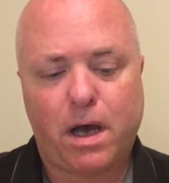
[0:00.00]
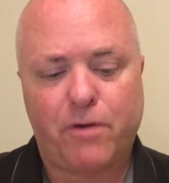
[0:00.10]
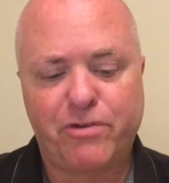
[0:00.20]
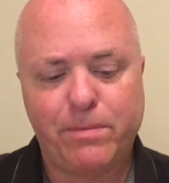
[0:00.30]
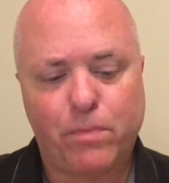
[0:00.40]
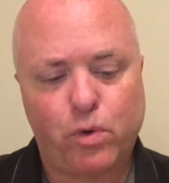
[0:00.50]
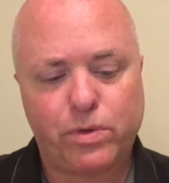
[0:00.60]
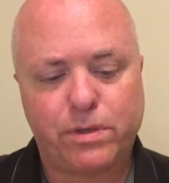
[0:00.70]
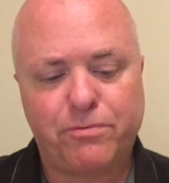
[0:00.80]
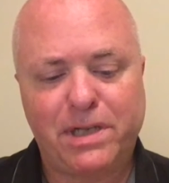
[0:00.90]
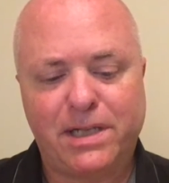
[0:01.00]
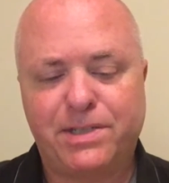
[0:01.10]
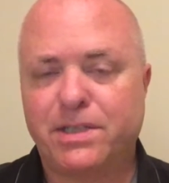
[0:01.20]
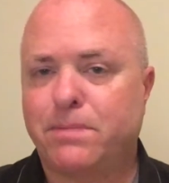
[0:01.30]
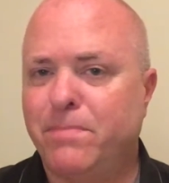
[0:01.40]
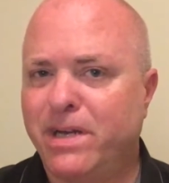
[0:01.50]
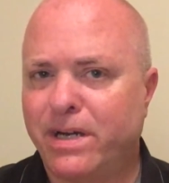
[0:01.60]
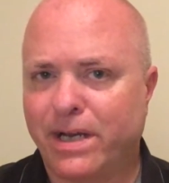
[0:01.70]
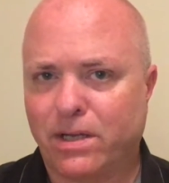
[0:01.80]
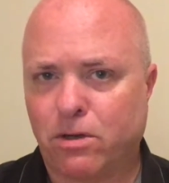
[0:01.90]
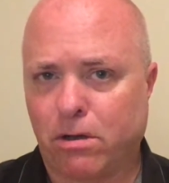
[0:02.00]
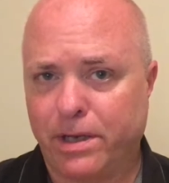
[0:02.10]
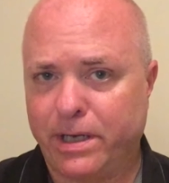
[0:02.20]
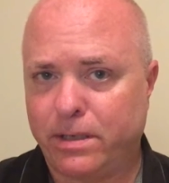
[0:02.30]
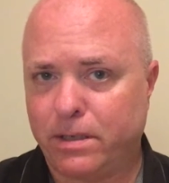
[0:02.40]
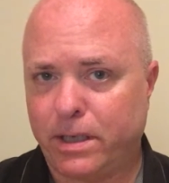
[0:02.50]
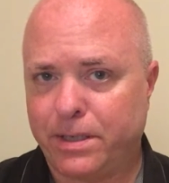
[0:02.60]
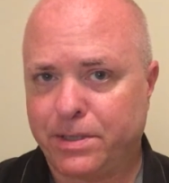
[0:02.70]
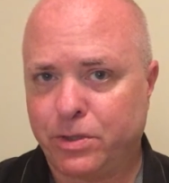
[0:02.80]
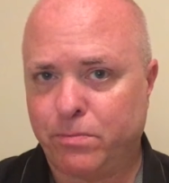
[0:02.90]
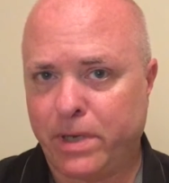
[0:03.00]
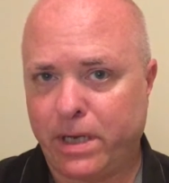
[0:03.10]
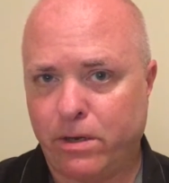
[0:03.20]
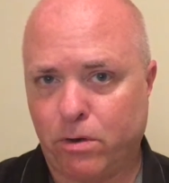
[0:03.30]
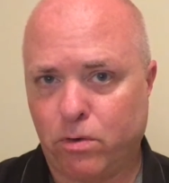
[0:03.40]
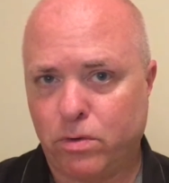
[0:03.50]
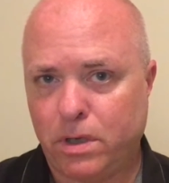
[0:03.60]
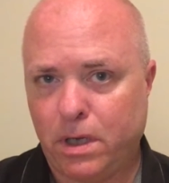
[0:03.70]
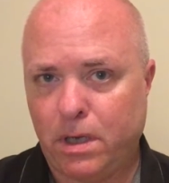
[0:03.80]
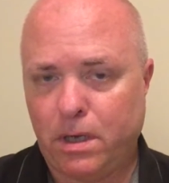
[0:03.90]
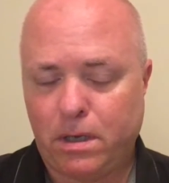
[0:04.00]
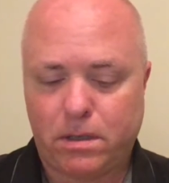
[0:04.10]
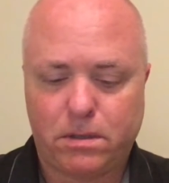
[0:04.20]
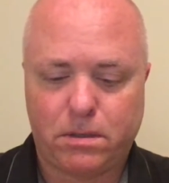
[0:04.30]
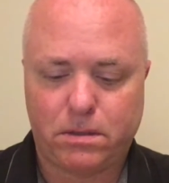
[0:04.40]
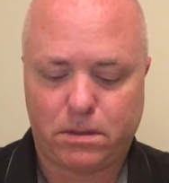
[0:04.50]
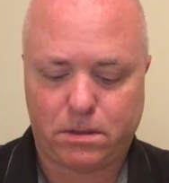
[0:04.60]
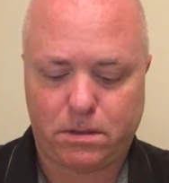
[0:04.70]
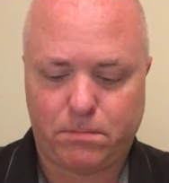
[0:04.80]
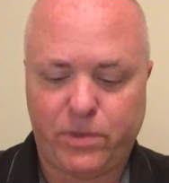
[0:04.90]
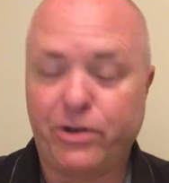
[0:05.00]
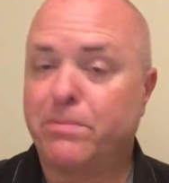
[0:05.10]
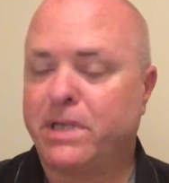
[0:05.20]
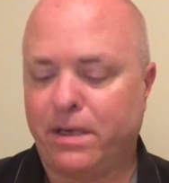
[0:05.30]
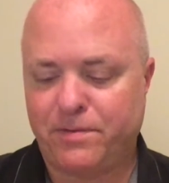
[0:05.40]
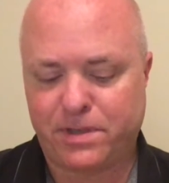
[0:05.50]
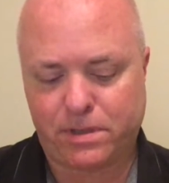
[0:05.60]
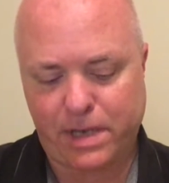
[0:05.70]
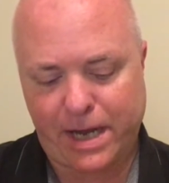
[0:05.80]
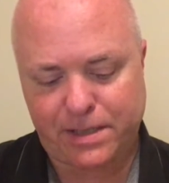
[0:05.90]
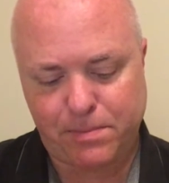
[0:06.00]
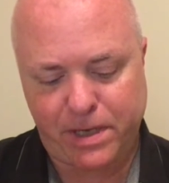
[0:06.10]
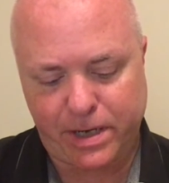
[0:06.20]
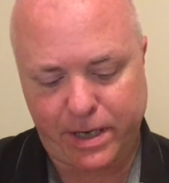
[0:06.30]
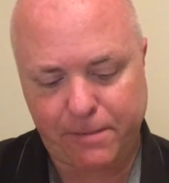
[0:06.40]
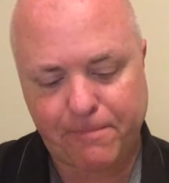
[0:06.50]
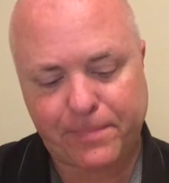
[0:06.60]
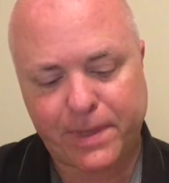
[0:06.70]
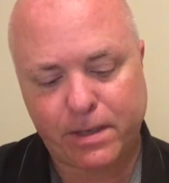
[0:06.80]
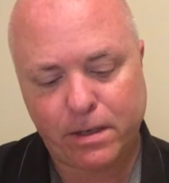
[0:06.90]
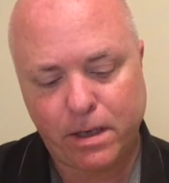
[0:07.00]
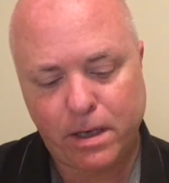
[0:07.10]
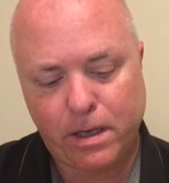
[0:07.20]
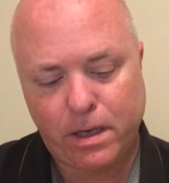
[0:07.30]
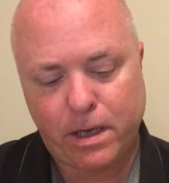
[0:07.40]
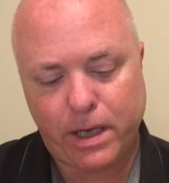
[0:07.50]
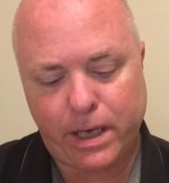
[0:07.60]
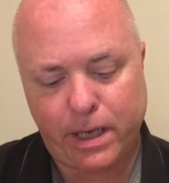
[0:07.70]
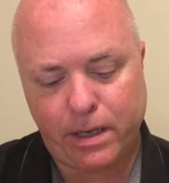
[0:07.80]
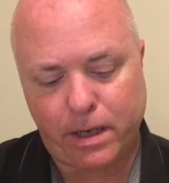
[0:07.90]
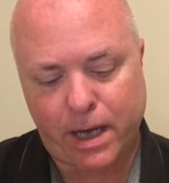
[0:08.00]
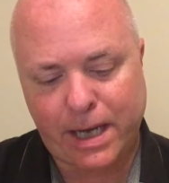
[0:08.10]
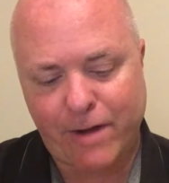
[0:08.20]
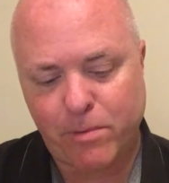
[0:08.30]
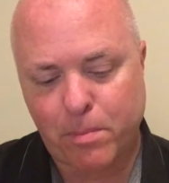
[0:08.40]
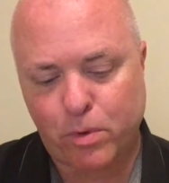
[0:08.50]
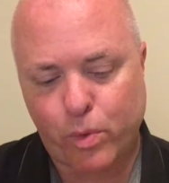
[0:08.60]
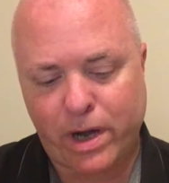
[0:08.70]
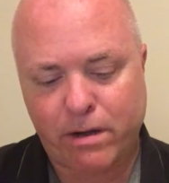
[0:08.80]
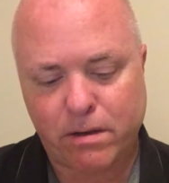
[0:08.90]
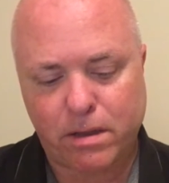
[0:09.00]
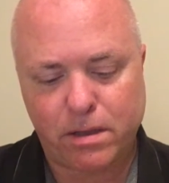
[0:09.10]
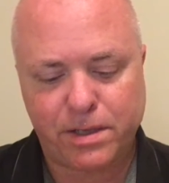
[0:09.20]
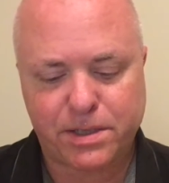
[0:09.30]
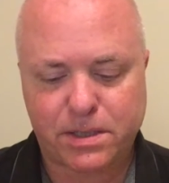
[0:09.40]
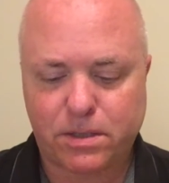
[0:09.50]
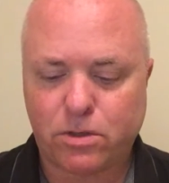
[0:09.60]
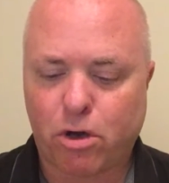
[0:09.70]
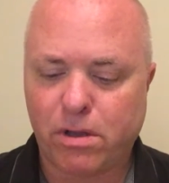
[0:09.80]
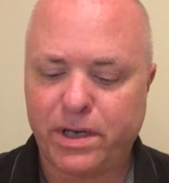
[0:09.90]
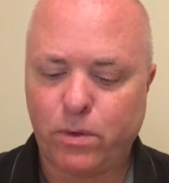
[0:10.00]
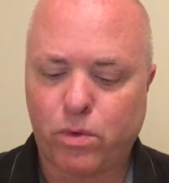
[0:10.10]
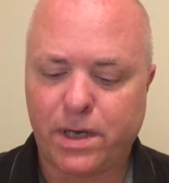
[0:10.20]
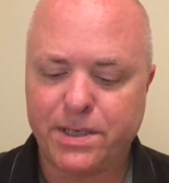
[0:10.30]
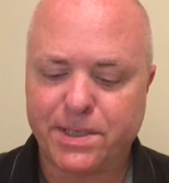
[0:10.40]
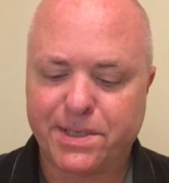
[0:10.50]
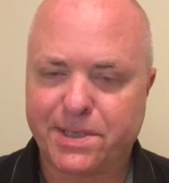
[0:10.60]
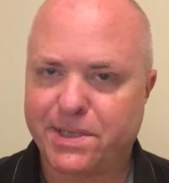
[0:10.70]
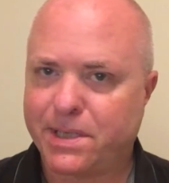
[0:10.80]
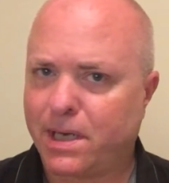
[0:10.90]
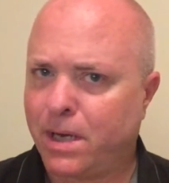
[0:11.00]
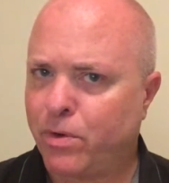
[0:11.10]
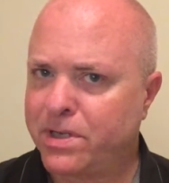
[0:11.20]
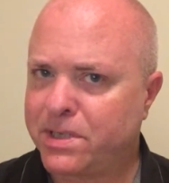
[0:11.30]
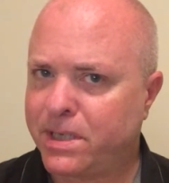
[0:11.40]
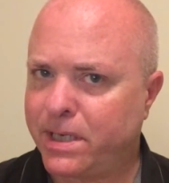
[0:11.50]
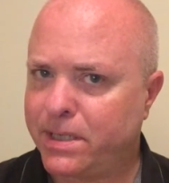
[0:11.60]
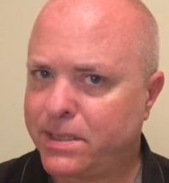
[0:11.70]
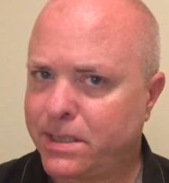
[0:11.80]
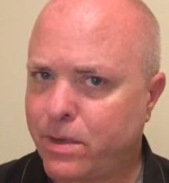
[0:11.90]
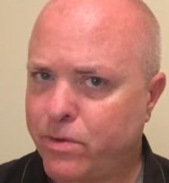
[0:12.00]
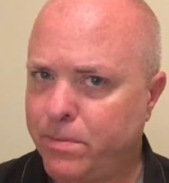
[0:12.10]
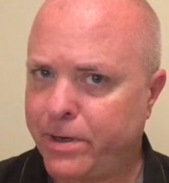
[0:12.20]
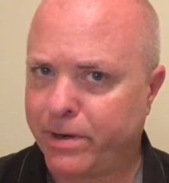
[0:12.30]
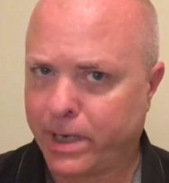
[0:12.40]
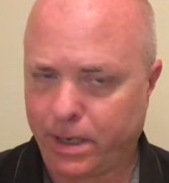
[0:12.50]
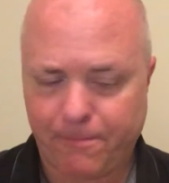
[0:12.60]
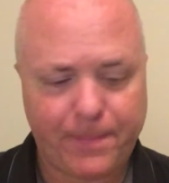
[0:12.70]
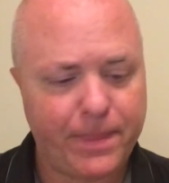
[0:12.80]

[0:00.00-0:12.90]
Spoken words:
a remote religious Mennonite colony. As you may know, Miriam Taves is an ex-Mennonite. And I can't remember where this colony was. I want to say South America.